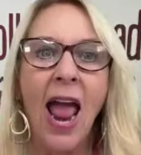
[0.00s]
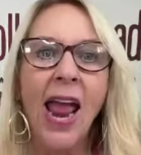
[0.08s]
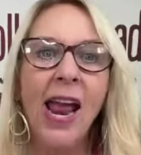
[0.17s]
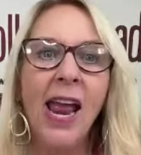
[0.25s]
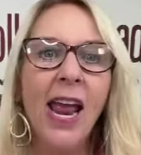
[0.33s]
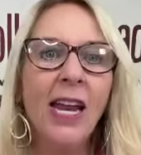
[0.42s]

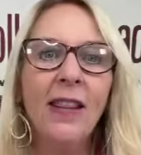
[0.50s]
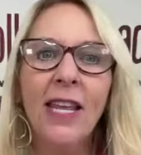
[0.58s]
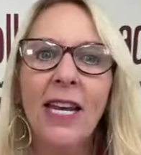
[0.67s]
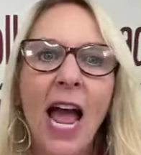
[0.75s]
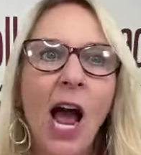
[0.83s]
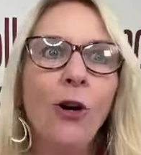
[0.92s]
And
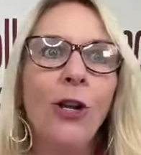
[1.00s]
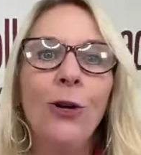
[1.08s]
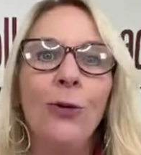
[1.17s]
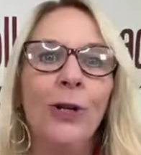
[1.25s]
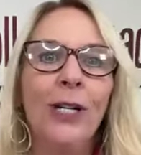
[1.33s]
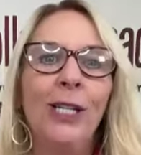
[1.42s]
then how do
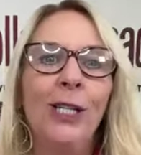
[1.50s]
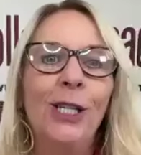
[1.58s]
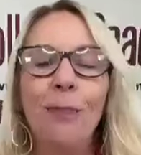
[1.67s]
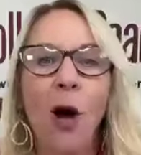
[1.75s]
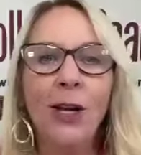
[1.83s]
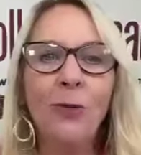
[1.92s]
you
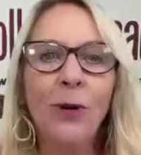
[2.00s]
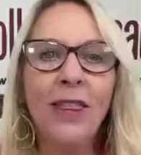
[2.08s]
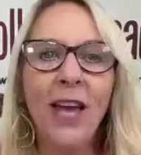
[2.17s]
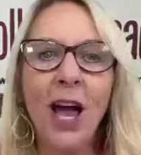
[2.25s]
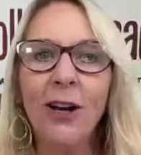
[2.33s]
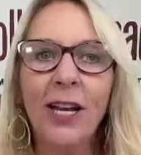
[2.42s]
respond
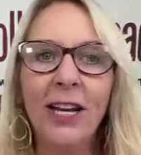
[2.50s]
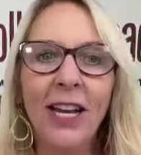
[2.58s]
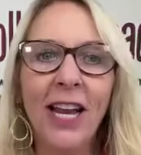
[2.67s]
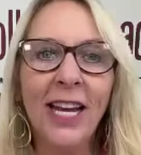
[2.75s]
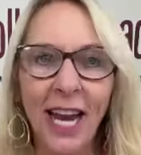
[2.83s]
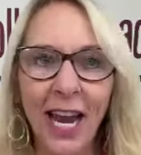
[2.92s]
without it
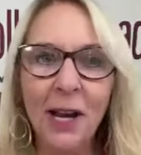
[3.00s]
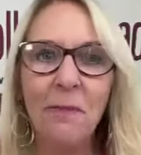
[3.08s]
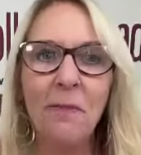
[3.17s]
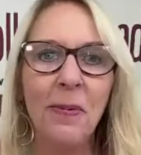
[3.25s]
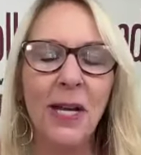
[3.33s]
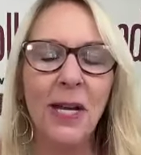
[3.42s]

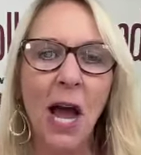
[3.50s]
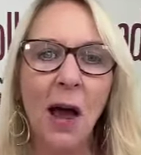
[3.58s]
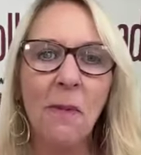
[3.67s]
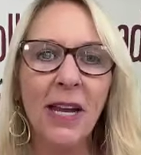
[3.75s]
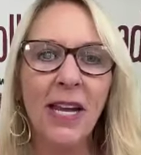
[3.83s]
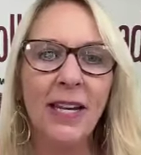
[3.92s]
again
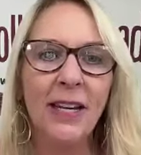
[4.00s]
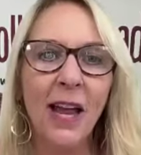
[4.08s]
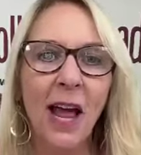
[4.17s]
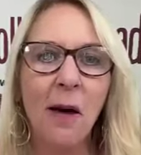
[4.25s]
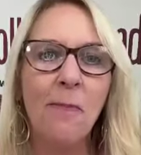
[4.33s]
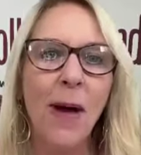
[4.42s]
becoming
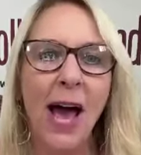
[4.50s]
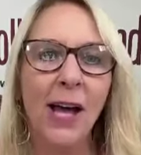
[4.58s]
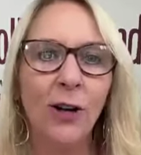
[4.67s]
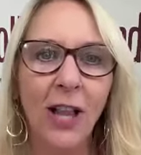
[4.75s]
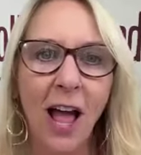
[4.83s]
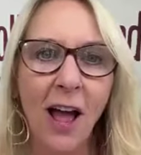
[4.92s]
a
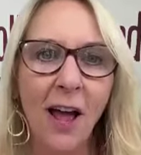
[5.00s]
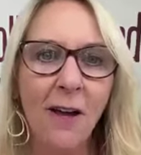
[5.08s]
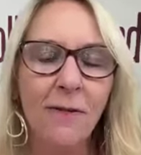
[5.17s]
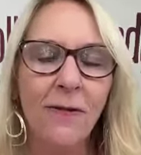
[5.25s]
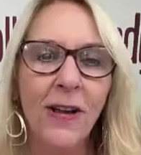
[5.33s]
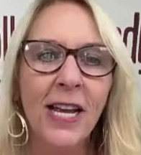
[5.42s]
battle
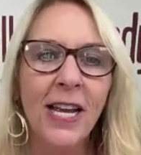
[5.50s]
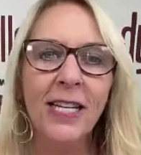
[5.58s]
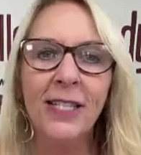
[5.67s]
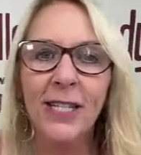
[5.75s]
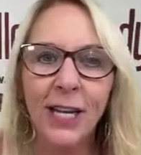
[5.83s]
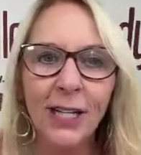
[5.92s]
of,
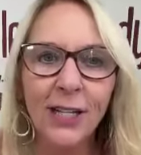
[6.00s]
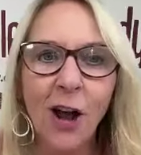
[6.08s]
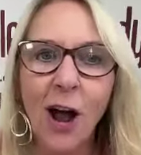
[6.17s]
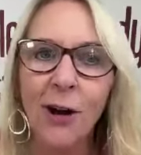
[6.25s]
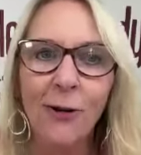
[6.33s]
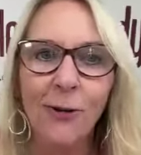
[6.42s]
is TikTok